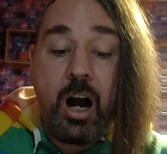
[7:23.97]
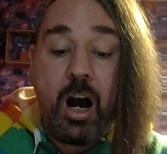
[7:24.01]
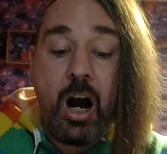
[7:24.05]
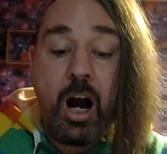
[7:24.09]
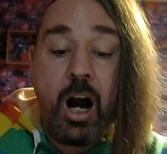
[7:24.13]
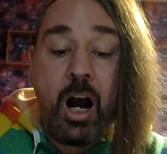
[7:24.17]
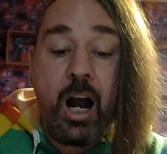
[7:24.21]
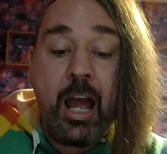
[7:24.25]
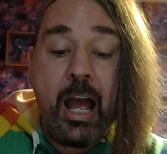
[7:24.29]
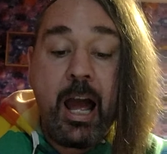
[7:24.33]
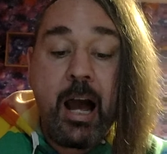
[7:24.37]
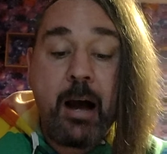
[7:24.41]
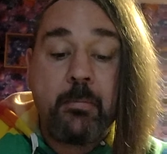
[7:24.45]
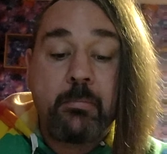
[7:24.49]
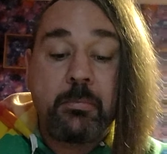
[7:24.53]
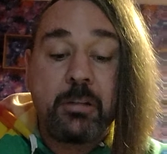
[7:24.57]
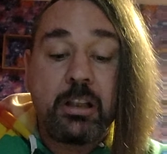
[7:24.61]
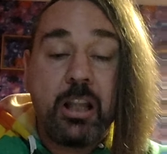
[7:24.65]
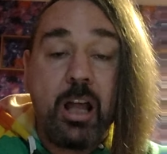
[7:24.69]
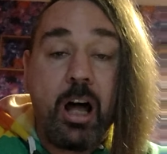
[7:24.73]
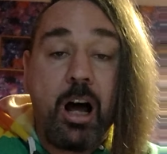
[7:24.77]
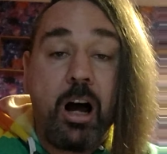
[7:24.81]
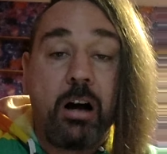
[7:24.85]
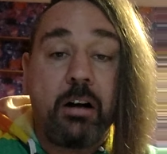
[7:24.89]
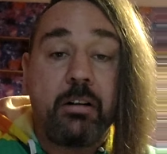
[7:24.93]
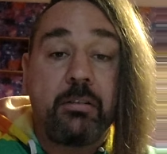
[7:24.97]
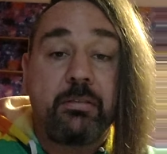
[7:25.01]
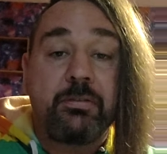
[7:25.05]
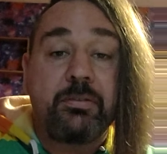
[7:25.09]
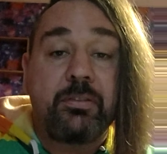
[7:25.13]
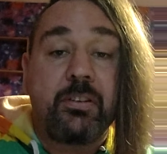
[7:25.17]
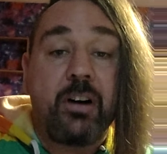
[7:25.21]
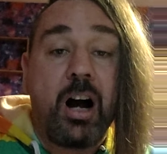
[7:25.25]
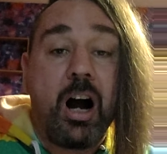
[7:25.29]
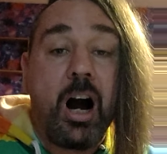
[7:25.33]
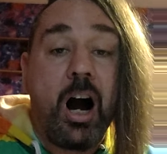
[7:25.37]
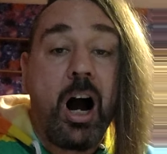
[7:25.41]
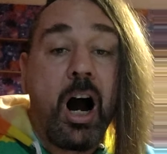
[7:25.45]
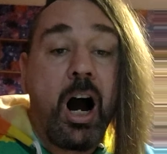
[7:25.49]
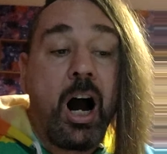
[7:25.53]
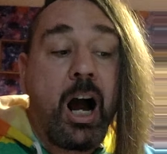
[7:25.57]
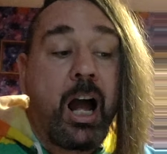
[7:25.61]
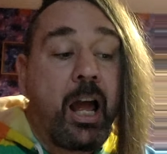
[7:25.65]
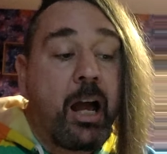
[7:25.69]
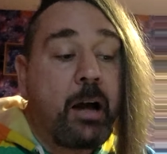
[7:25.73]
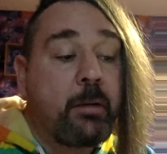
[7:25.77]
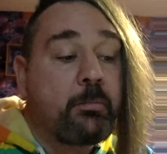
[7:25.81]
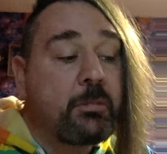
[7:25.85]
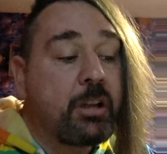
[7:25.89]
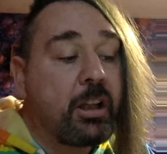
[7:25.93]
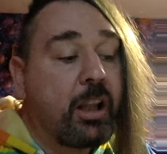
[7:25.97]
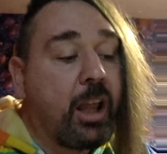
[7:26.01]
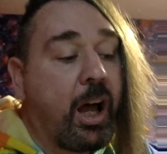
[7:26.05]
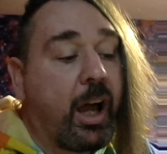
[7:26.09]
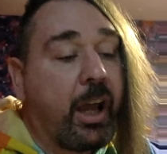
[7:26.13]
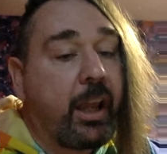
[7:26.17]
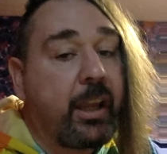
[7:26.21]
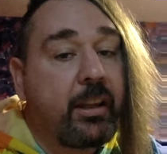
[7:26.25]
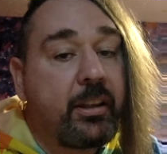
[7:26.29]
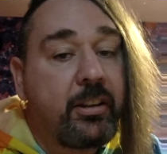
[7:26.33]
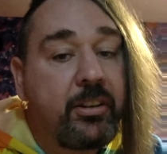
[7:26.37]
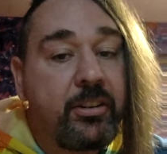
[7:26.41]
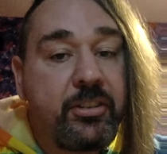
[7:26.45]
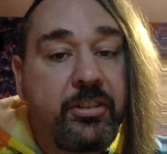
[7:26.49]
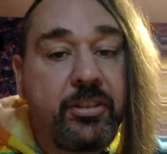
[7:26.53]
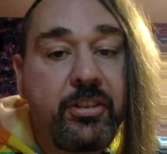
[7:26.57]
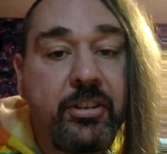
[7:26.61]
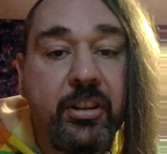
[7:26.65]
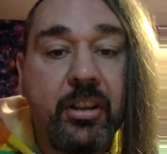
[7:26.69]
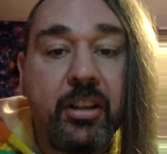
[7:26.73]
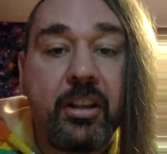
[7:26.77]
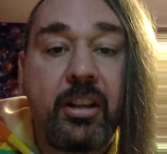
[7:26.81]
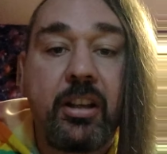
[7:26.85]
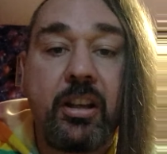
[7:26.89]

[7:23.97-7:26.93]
I am love. I am light.